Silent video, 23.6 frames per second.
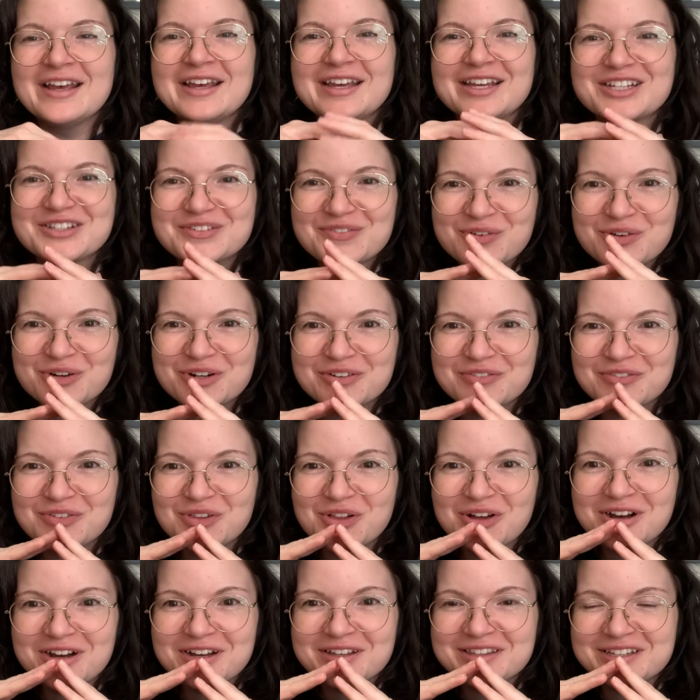it's for a
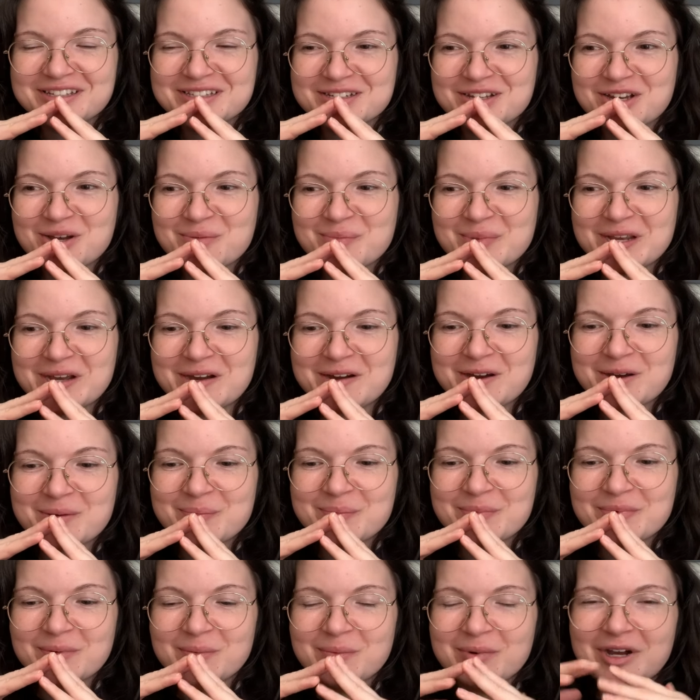vlog that's coming up.
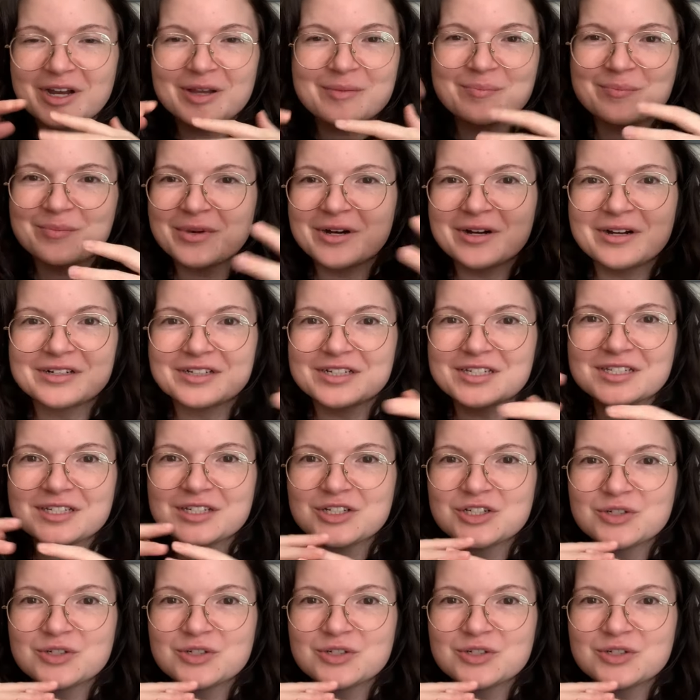I'm honestly